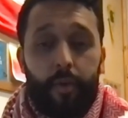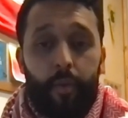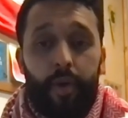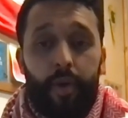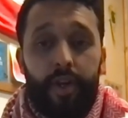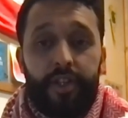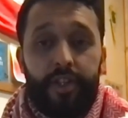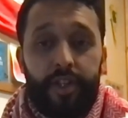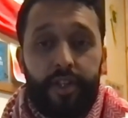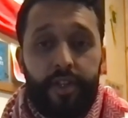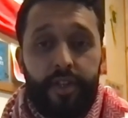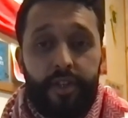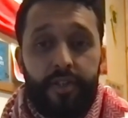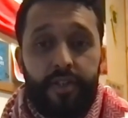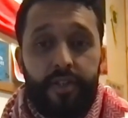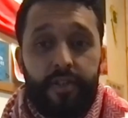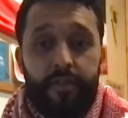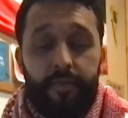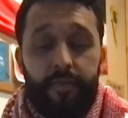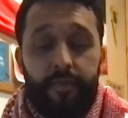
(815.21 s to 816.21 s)
which
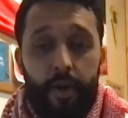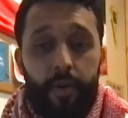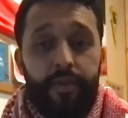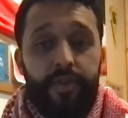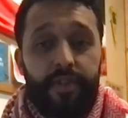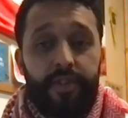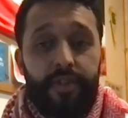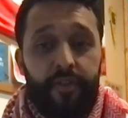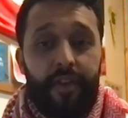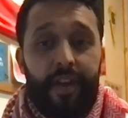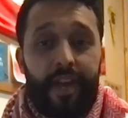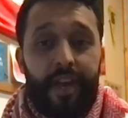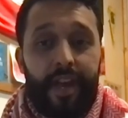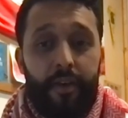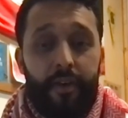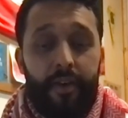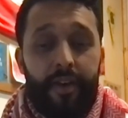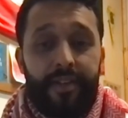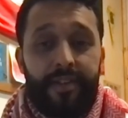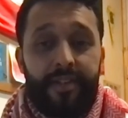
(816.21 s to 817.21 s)
is those different
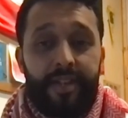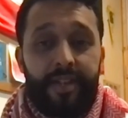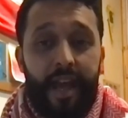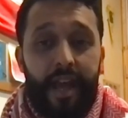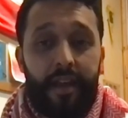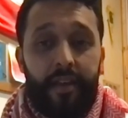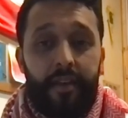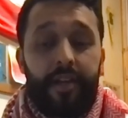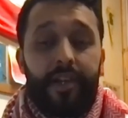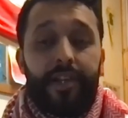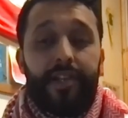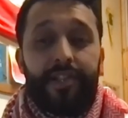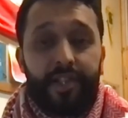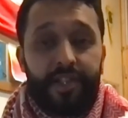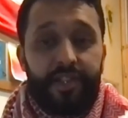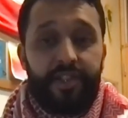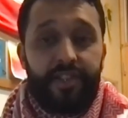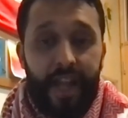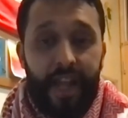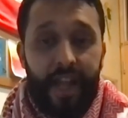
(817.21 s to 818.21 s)
areas that
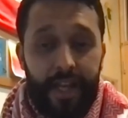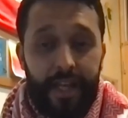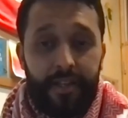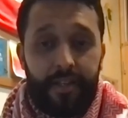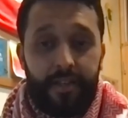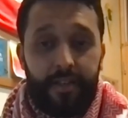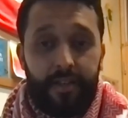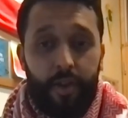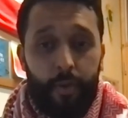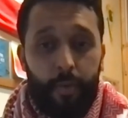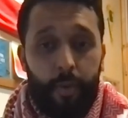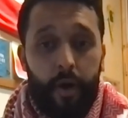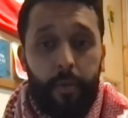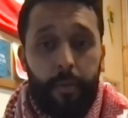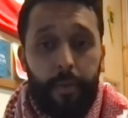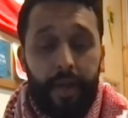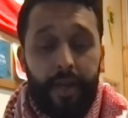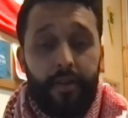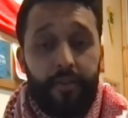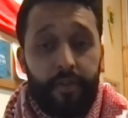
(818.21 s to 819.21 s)
sustained the
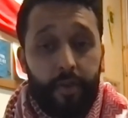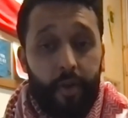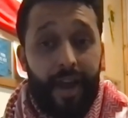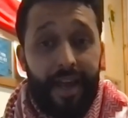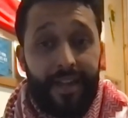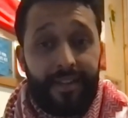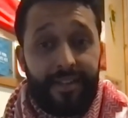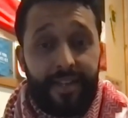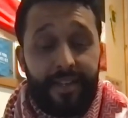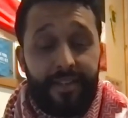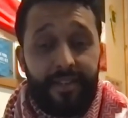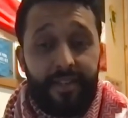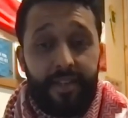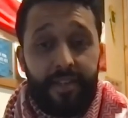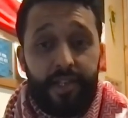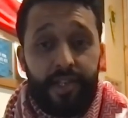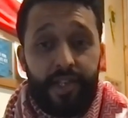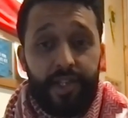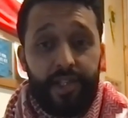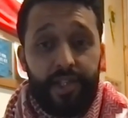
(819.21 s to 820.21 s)
well-being of your
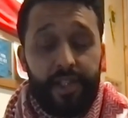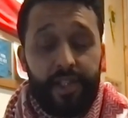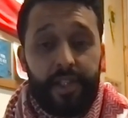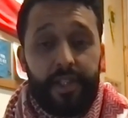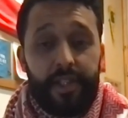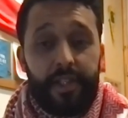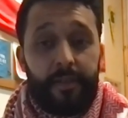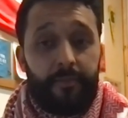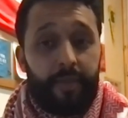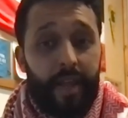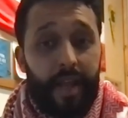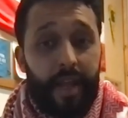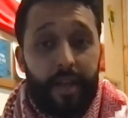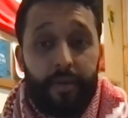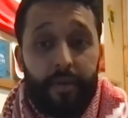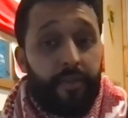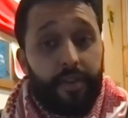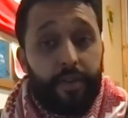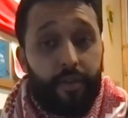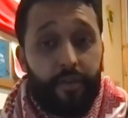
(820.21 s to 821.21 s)
ancestors and
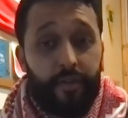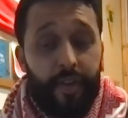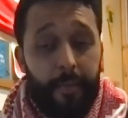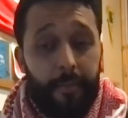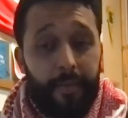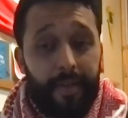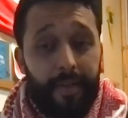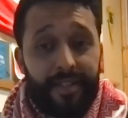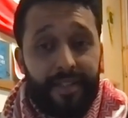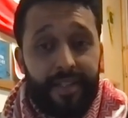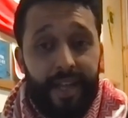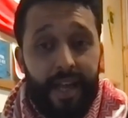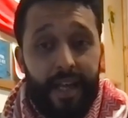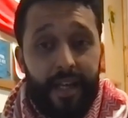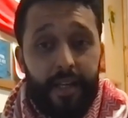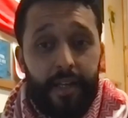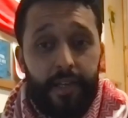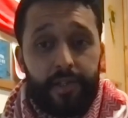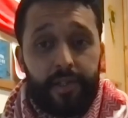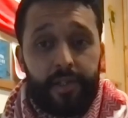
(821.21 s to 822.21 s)
even your family
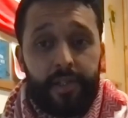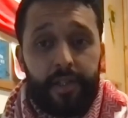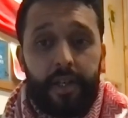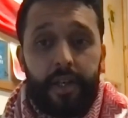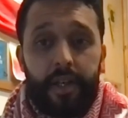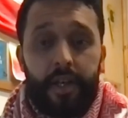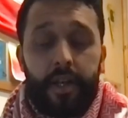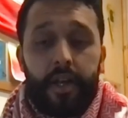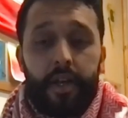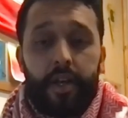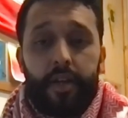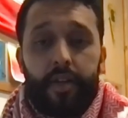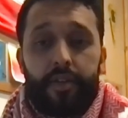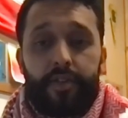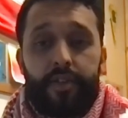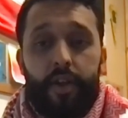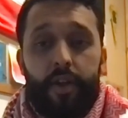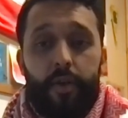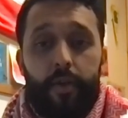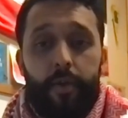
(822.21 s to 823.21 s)
today.
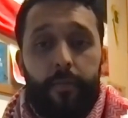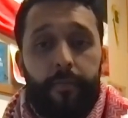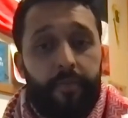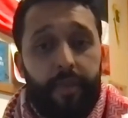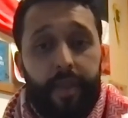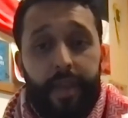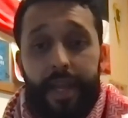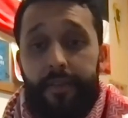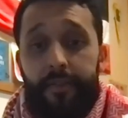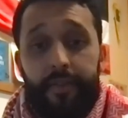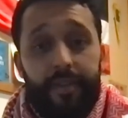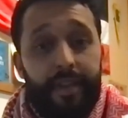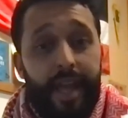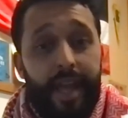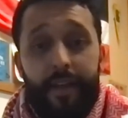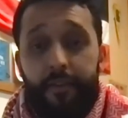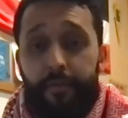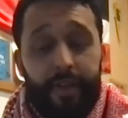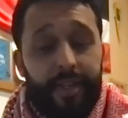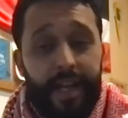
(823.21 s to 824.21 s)
So even the
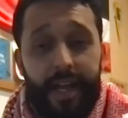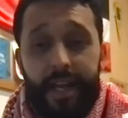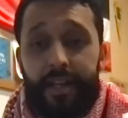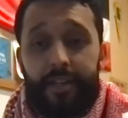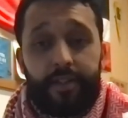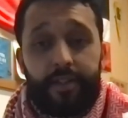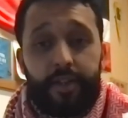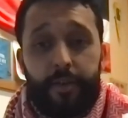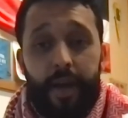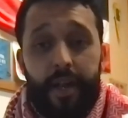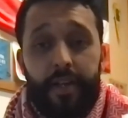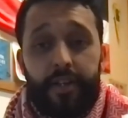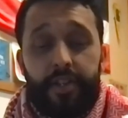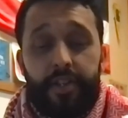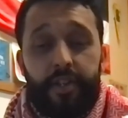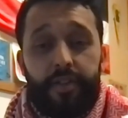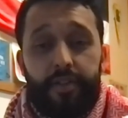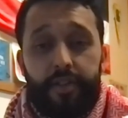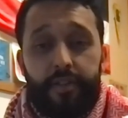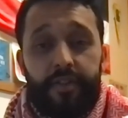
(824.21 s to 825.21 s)
everyday
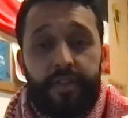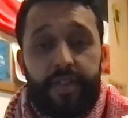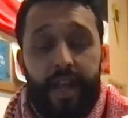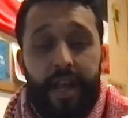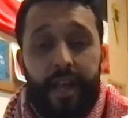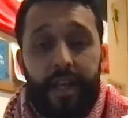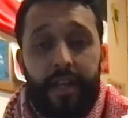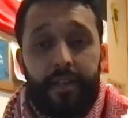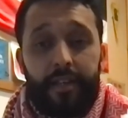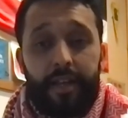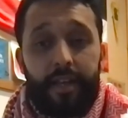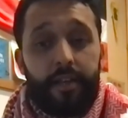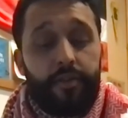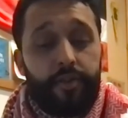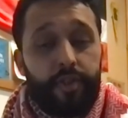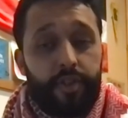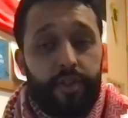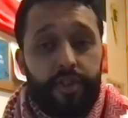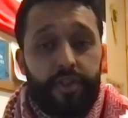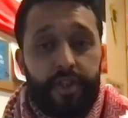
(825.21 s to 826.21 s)
interactions of saying and
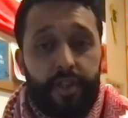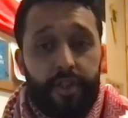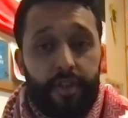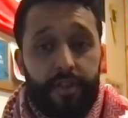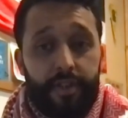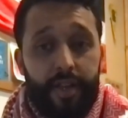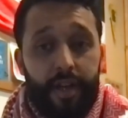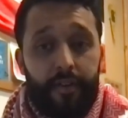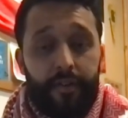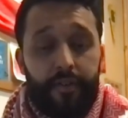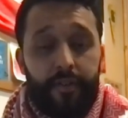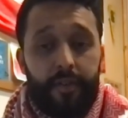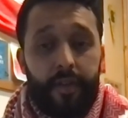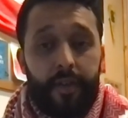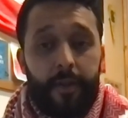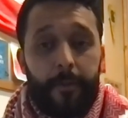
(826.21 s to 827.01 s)
introducing yourself,